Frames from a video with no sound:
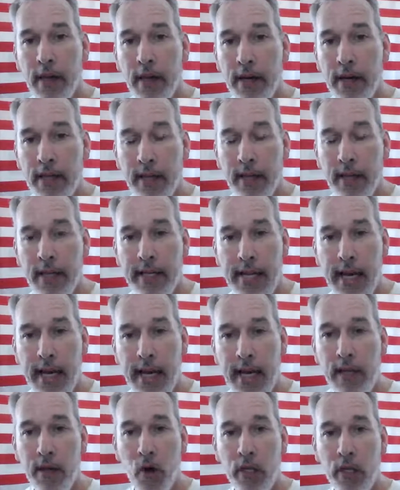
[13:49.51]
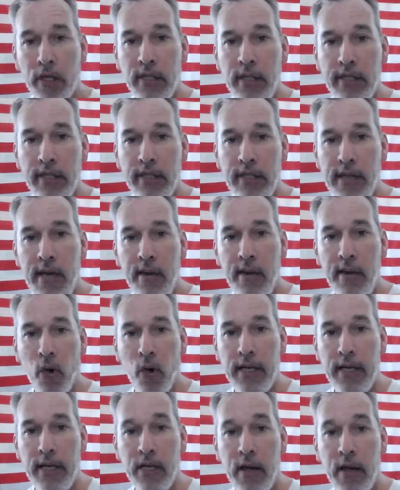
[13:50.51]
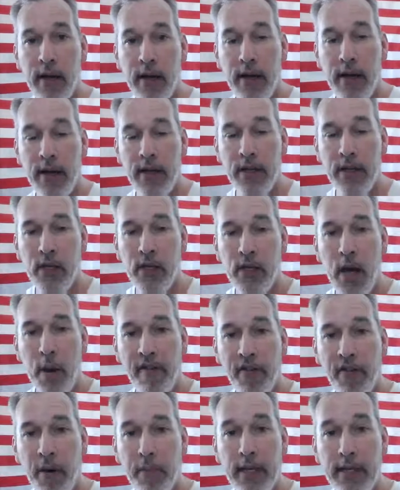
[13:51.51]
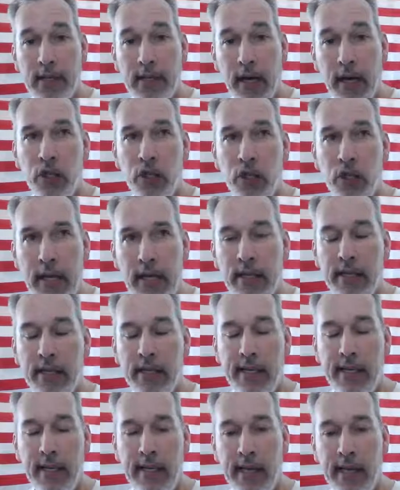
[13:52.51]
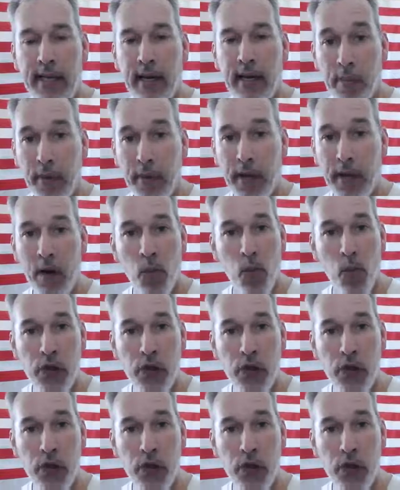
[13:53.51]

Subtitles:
The tea in the Boston Tea Party is coming from the Dutch East India Company,